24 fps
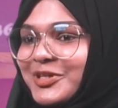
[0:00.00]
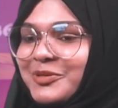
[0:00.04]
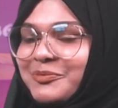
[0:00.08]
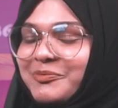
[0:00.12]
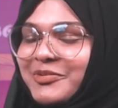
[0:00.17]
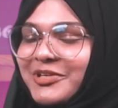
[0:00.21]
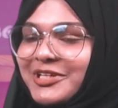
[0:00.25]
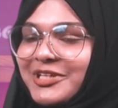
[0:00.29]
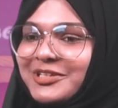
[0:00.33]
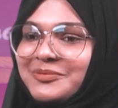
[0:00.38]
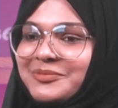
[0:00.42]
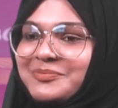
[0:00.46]

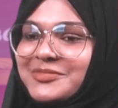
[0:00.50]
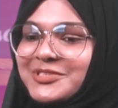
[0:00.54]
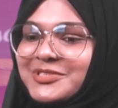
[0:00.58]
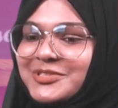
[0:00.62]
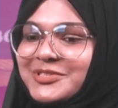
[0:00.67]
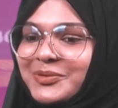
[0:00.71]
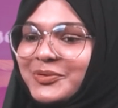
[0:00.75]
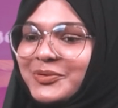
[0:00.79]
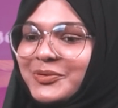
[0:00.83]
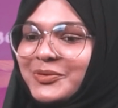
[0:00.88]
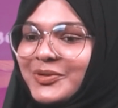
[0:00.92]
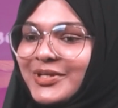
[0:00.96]
become,
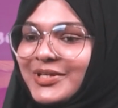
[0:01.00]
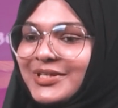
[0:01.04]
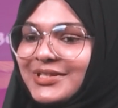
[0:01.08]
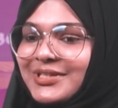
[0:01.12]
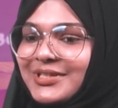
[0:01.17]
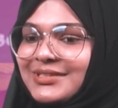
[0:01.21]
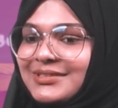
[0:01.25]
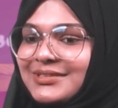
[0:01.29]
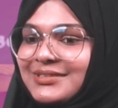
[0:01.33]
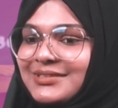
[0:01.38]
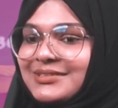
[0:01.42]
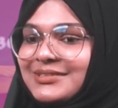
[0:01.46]
so
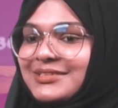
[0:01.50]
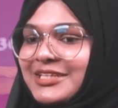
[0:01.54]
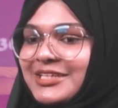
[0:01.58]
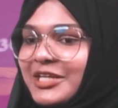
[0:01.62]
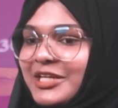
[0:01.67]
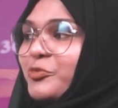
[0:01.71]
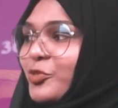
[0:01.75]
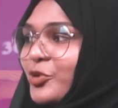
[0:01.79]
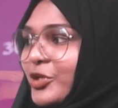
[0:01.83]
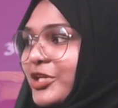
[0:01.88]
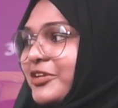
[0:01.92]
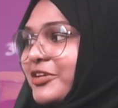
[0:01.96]

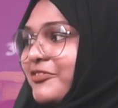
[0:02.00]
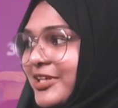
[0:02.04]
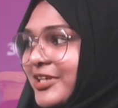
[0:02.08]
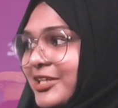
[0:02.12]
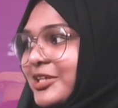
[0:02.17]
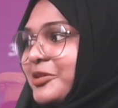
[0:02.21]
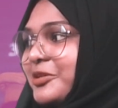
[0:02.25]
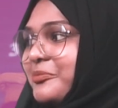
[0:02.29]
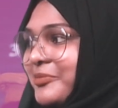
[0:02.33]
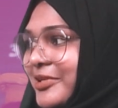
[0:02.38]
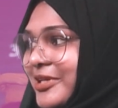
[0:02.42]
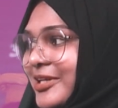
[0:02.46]
it
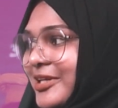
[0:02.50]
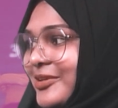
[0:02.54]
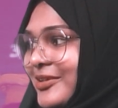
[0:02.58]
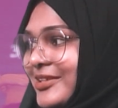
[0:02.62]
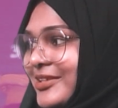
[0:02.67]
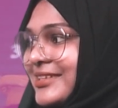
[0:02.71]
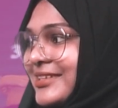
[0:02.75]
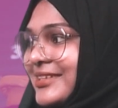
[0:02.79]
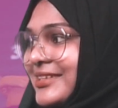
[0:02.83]
motivated me a lot.